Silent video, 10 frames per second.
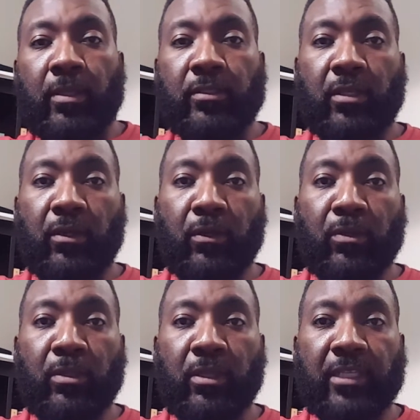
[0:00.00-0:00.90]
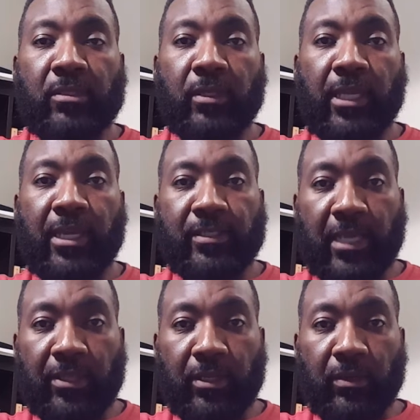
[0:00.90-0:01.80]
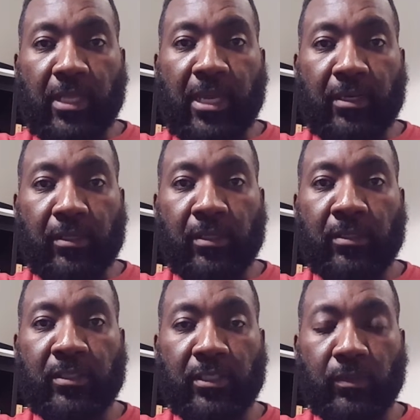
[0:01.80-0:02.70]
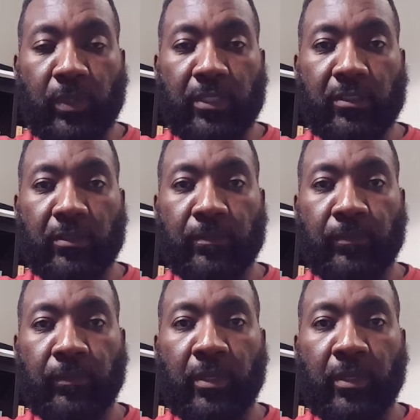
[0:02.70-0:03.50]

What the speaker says: So let's look at South Carolina situation.